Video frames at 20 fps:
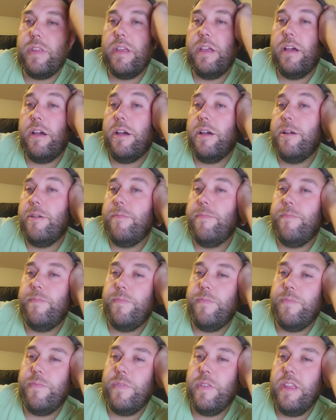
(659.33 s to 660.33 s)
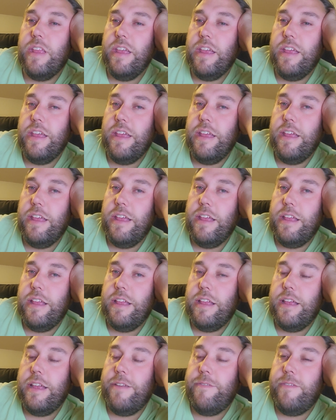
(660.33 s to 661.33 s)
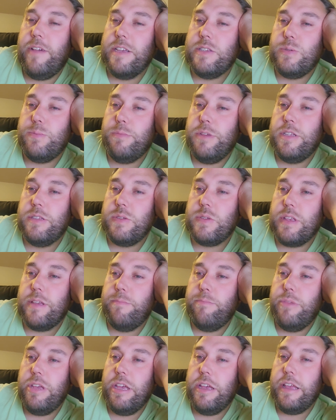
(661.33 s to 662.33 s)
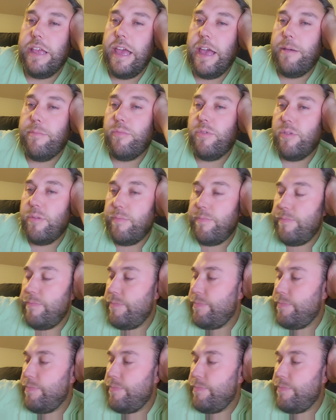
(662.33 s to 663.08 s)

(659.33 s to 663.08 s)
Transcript: Um, Investments can be a gamble,